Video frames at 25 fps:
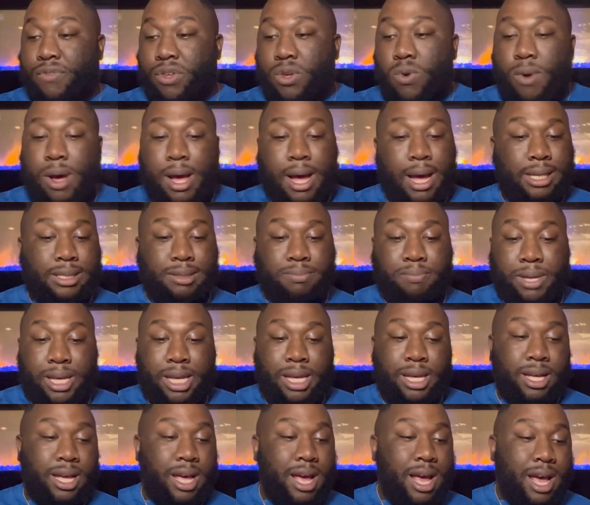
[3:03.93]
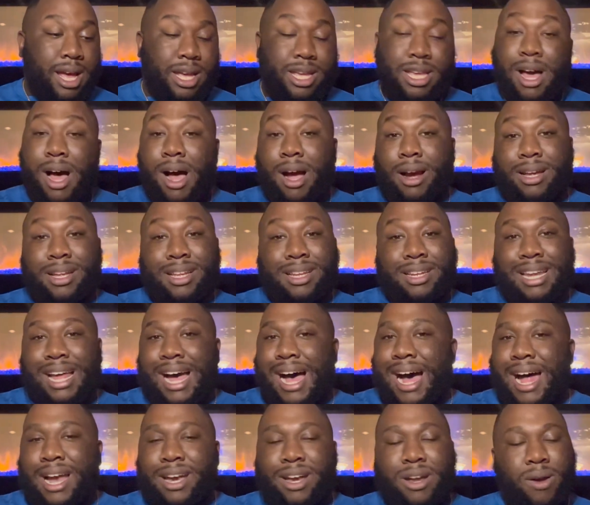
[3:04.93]
you ask me,
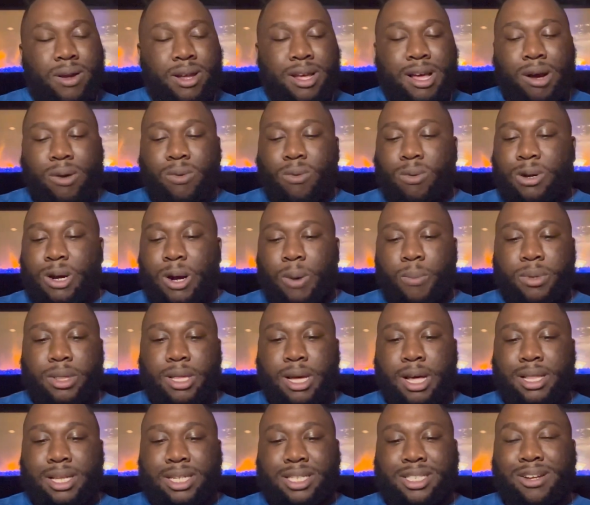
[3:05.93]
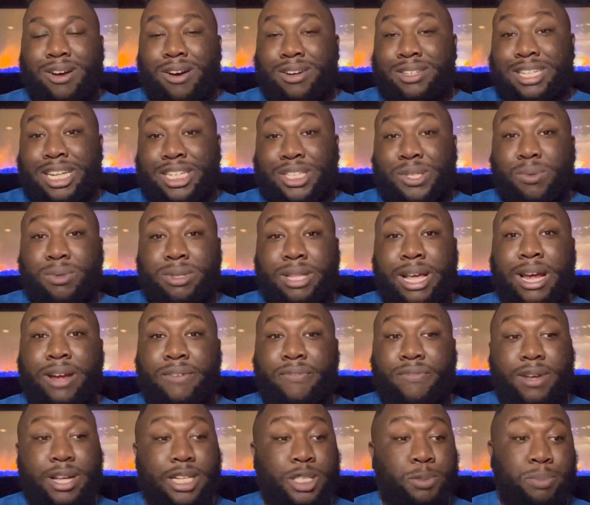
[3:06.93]
I know y'all can come with other songs that you
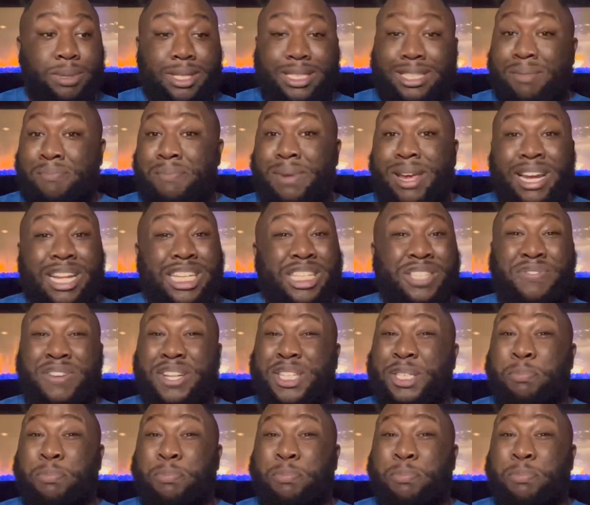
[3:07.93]
think fits, but to me, this fits